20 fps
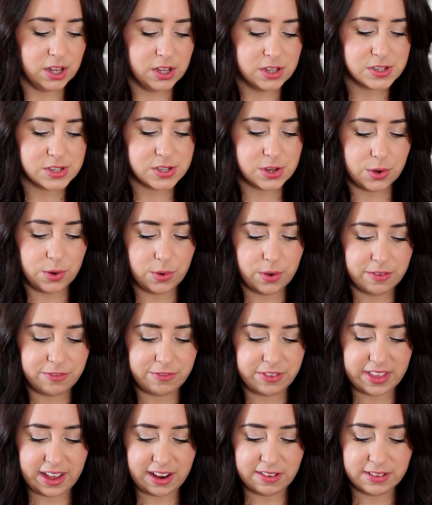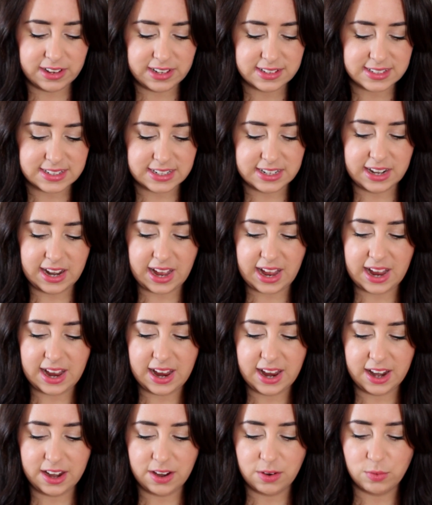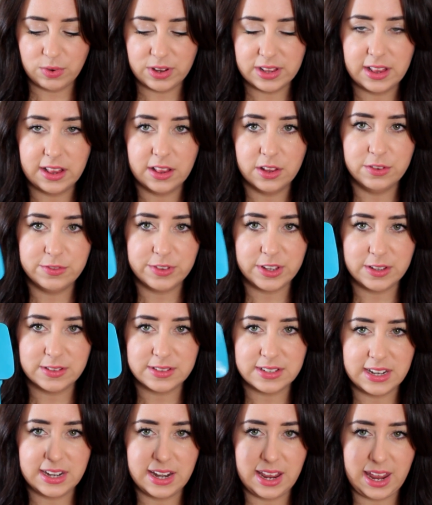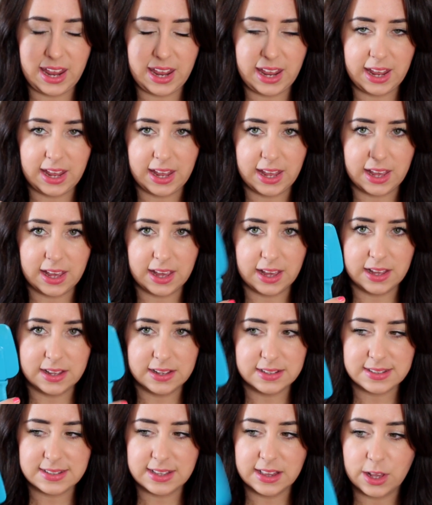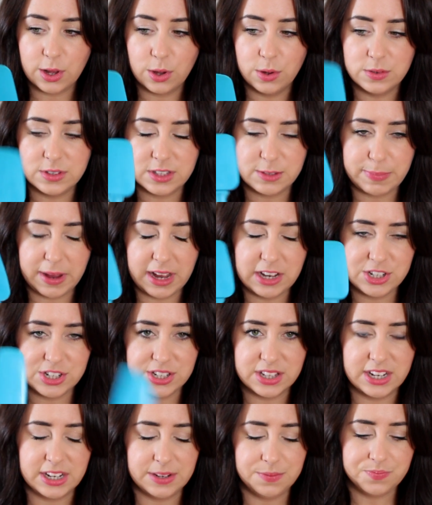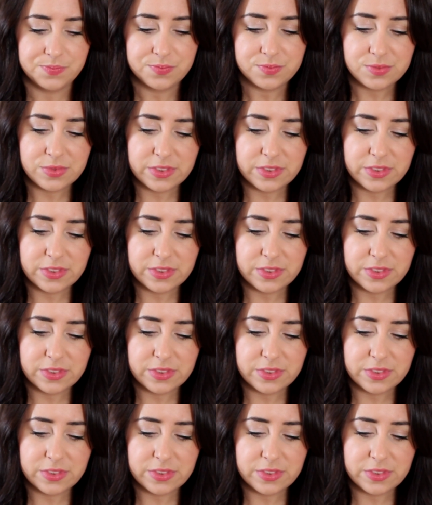So for that reason, I really love using a silicone spatula.